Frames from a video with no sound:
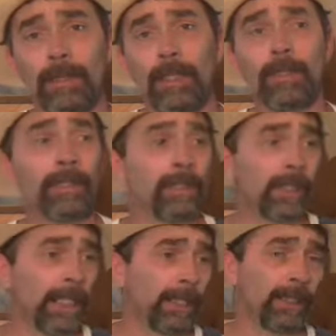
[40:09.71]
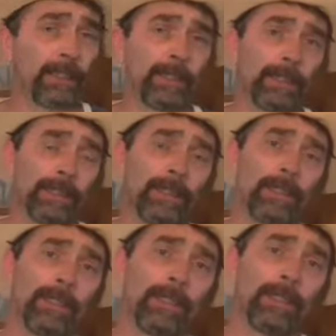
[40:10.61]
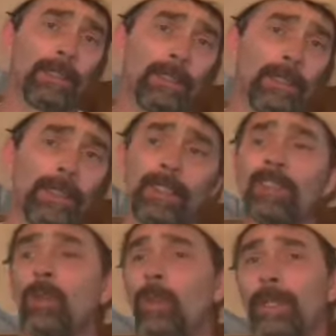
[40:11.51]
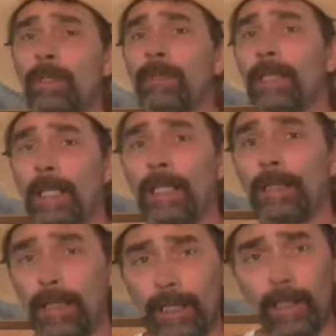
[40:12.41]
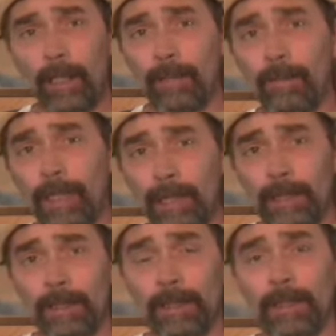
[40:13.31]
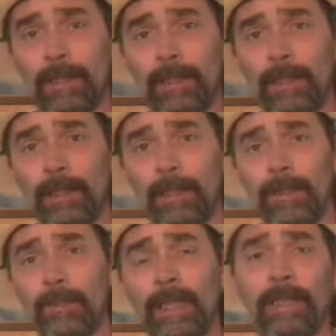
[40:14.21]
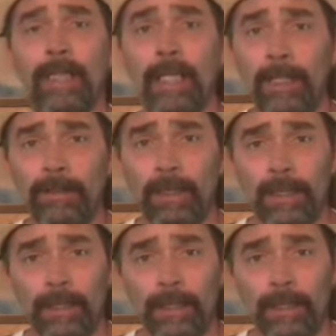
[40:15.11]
Understand, it is the will of God that all men be saved.